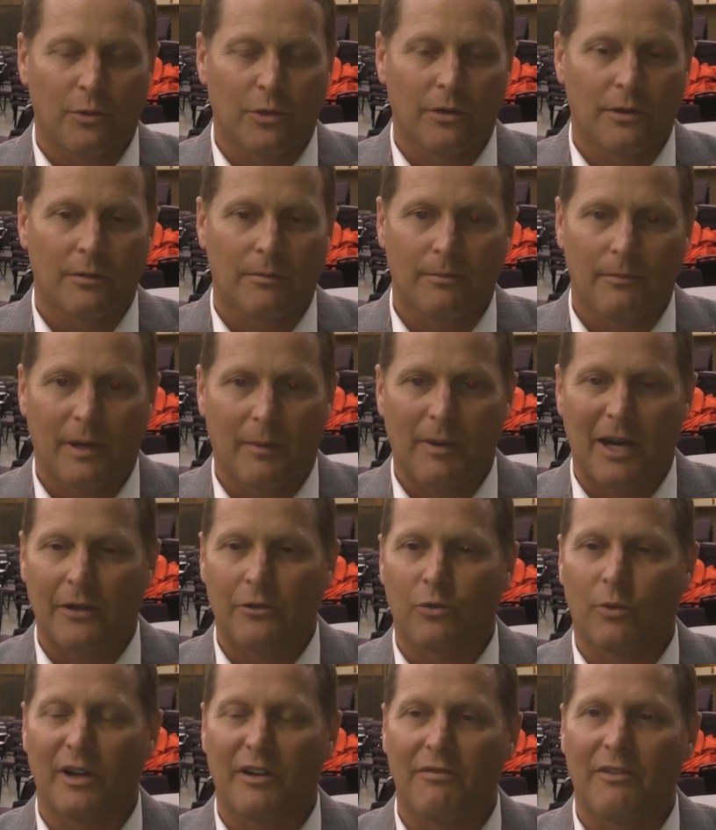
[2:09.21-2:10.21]
We're about
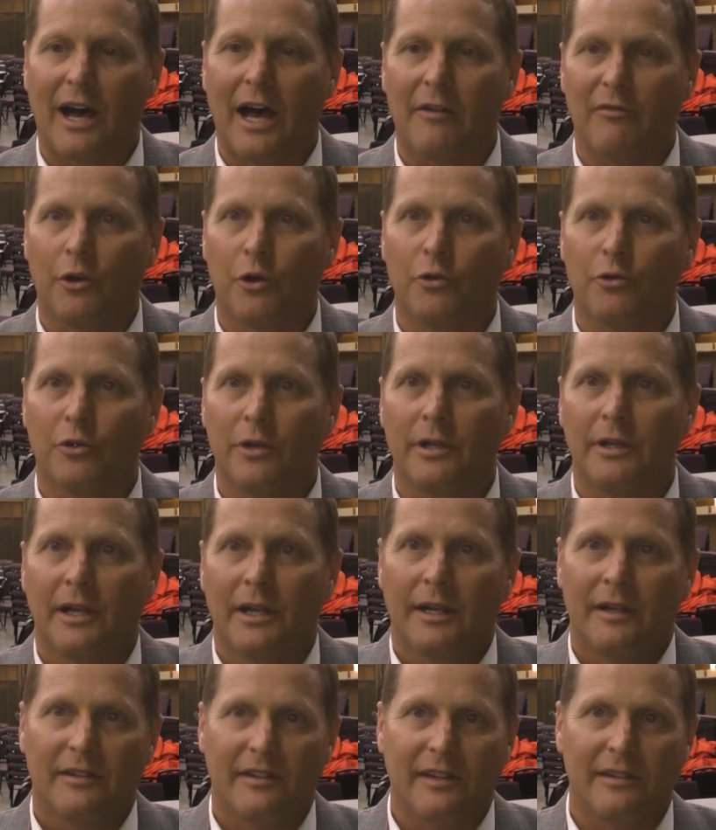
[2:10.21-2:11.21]
2,500
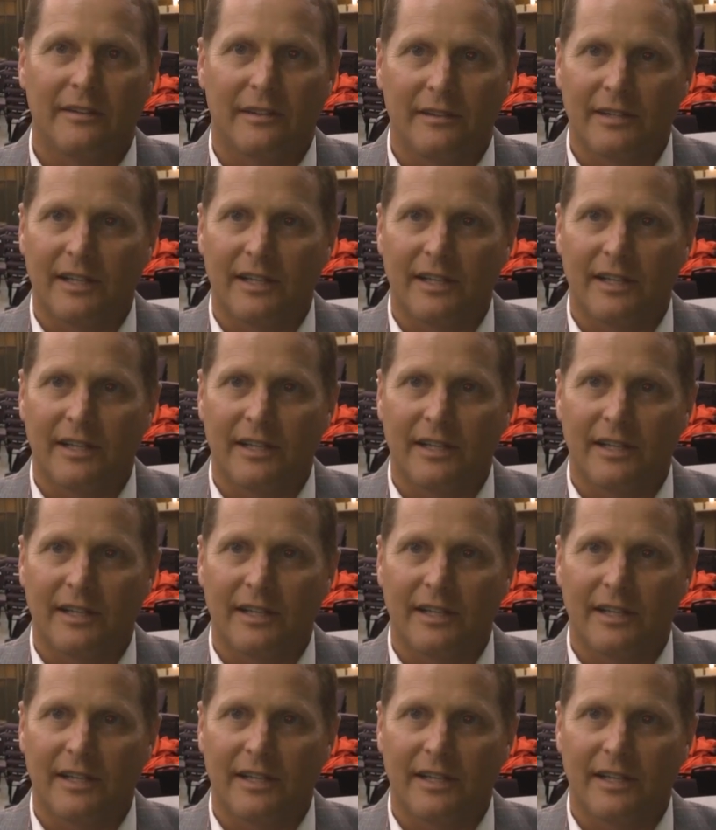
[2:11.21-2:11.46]
season